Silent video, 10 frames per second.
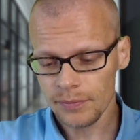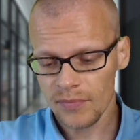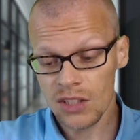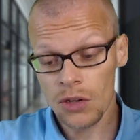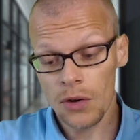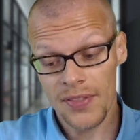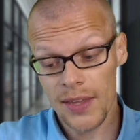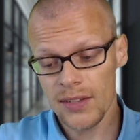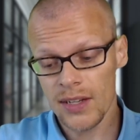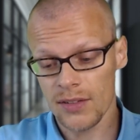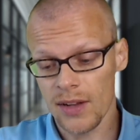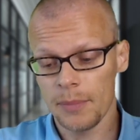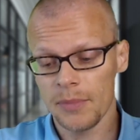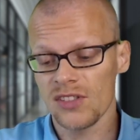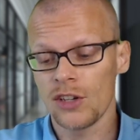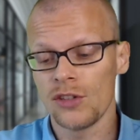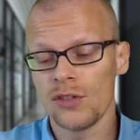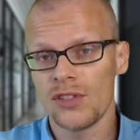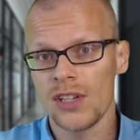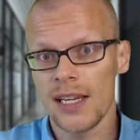So in these examples that you
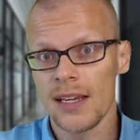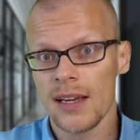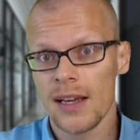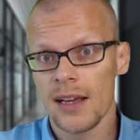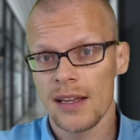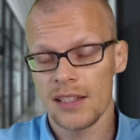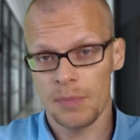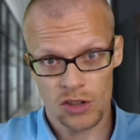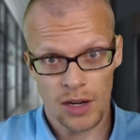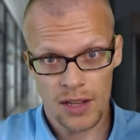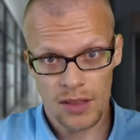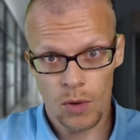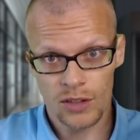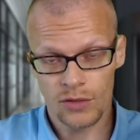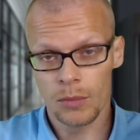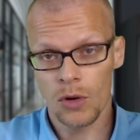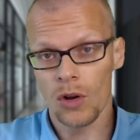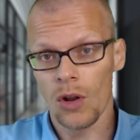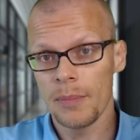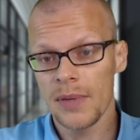see, especially the ones from
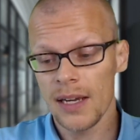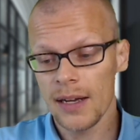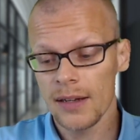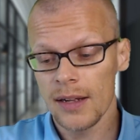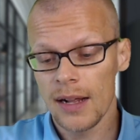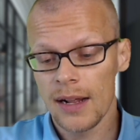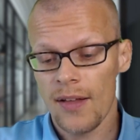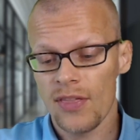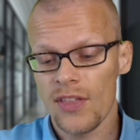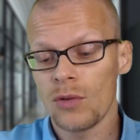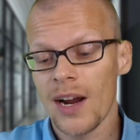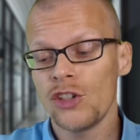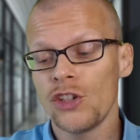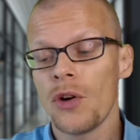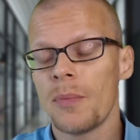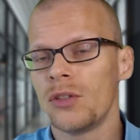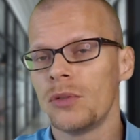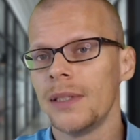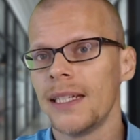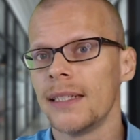Colombia, the ratio
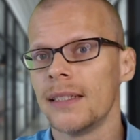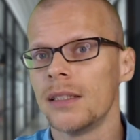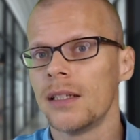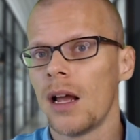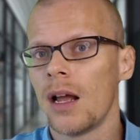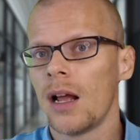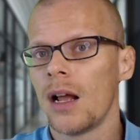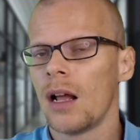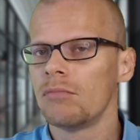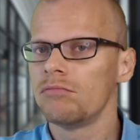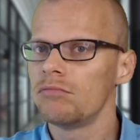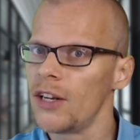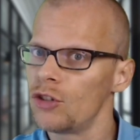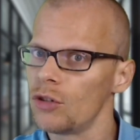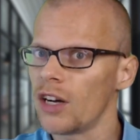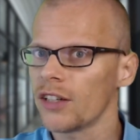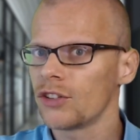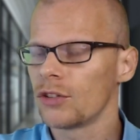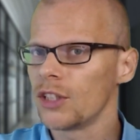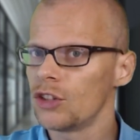between
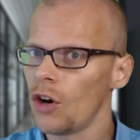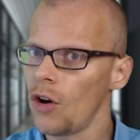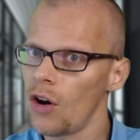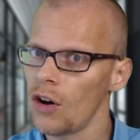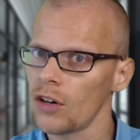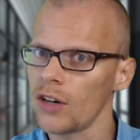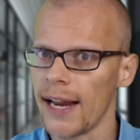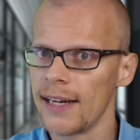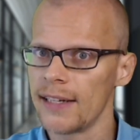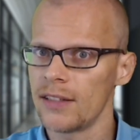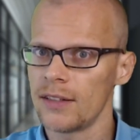introductory talk and